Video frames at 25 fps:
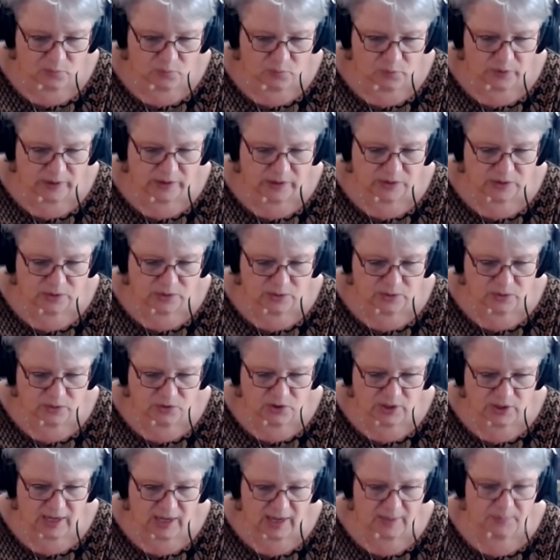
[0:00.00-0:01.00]

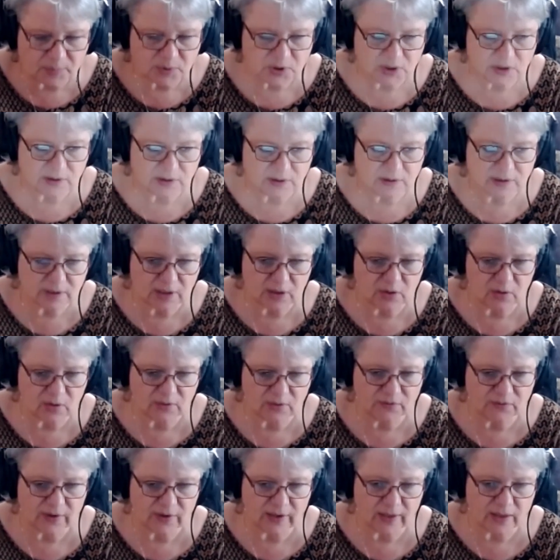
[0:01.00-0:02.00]
research options that are
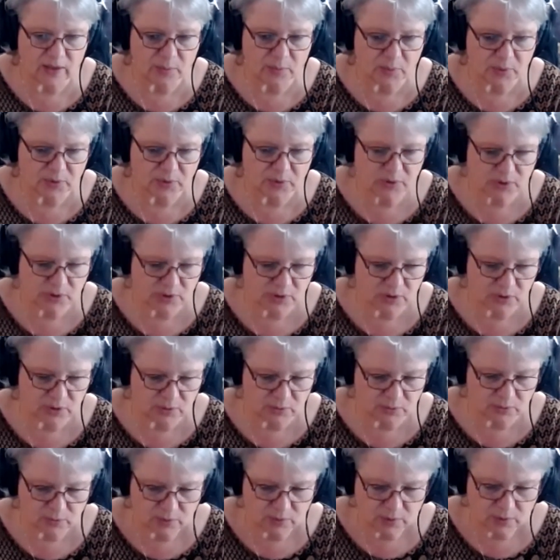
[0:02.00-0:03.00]
available to
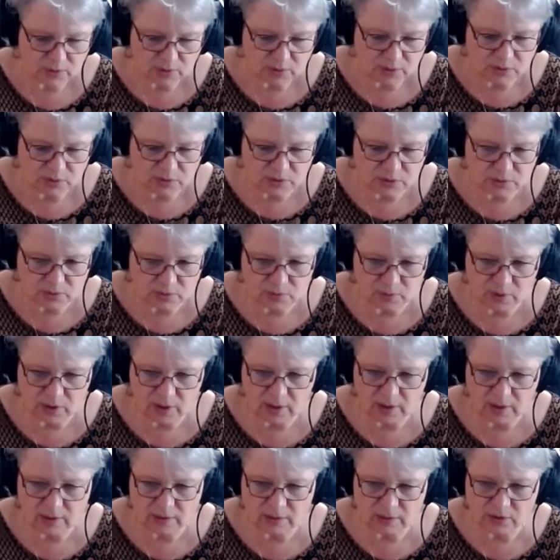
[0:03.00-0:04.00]
you to
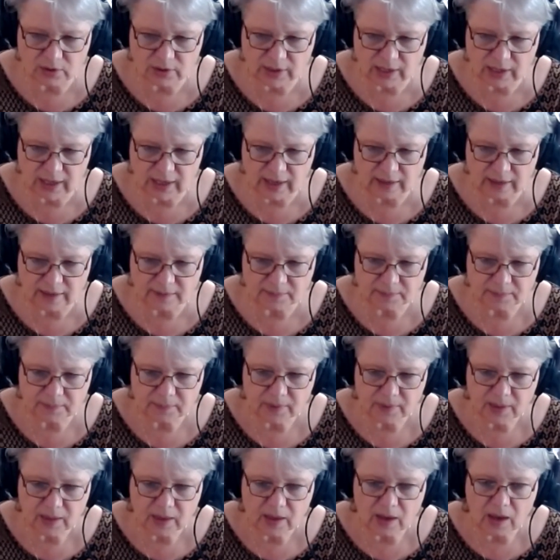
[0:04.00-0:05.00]
look at.
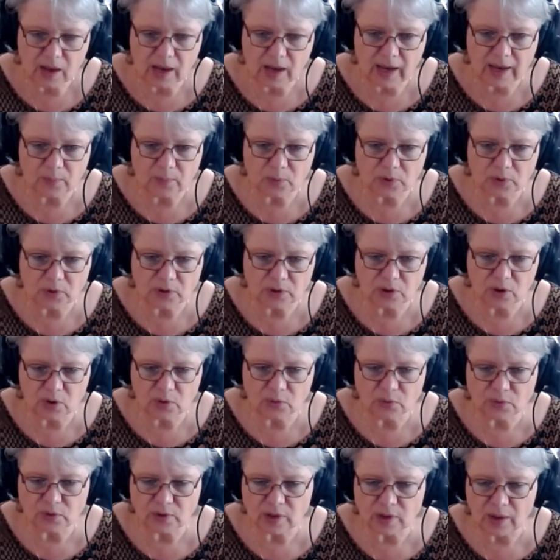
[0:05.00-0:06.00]
I would
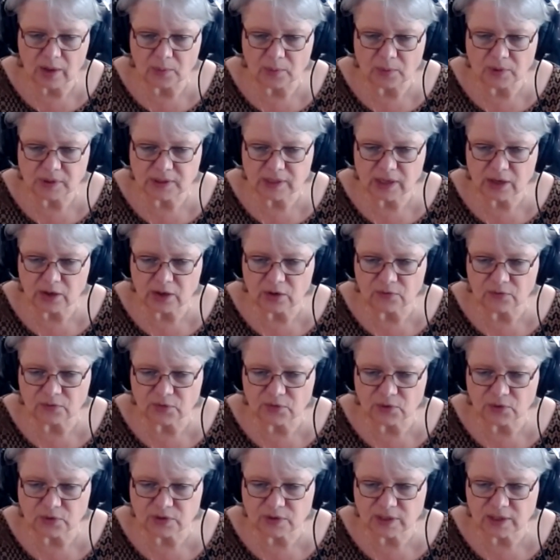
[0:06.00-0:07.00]
tell you
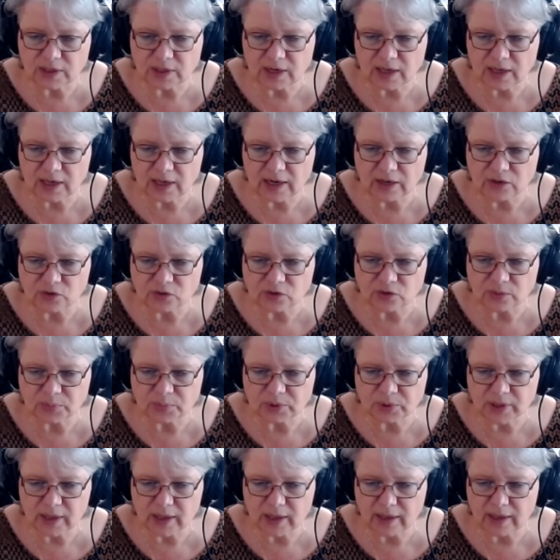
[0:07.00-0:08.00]
first that
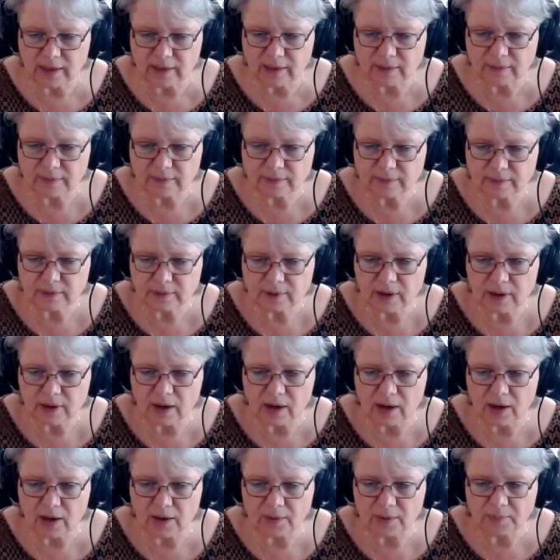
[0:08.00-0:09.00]
NIAAA,
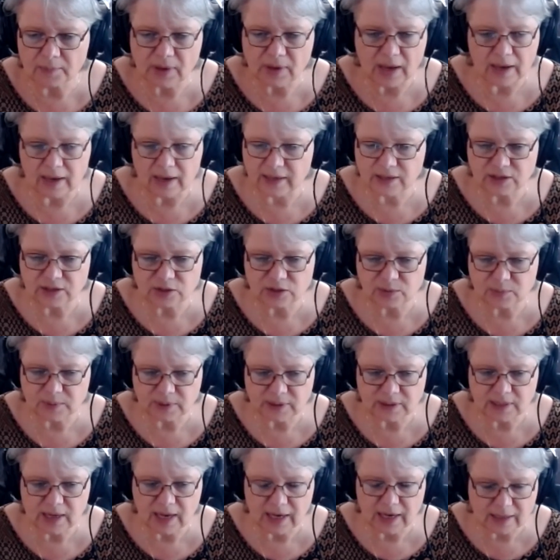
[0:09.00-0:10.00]

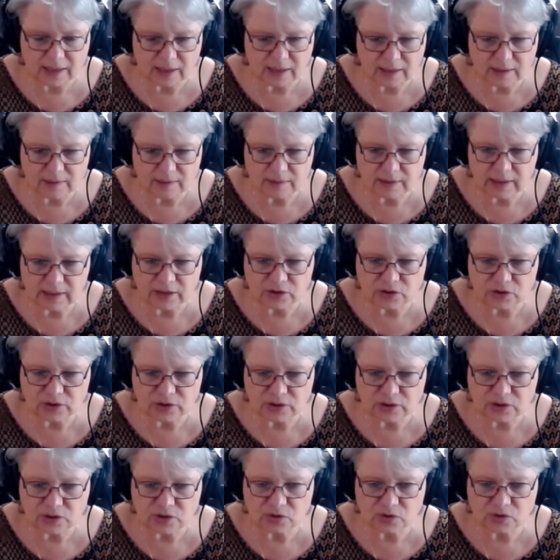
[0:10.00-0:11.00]
NIDA, National
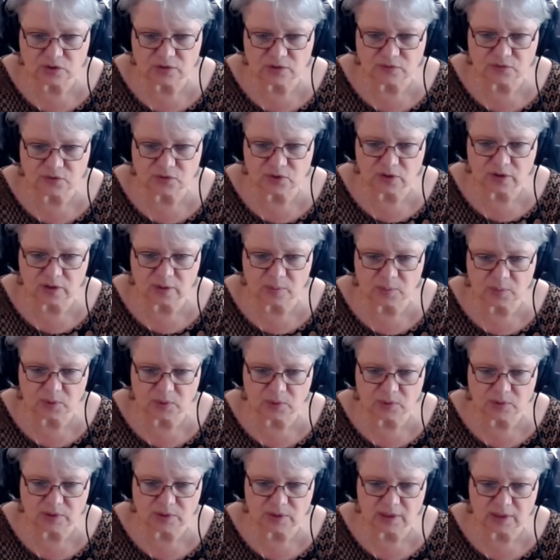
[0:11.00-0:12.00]
Institutes of Drug
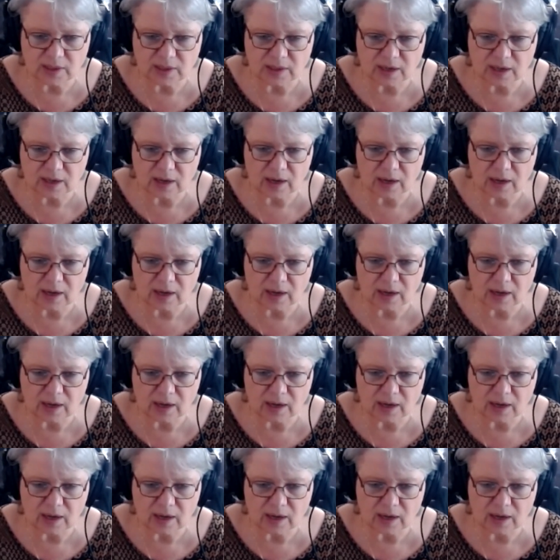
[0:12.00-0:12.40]
Abuse and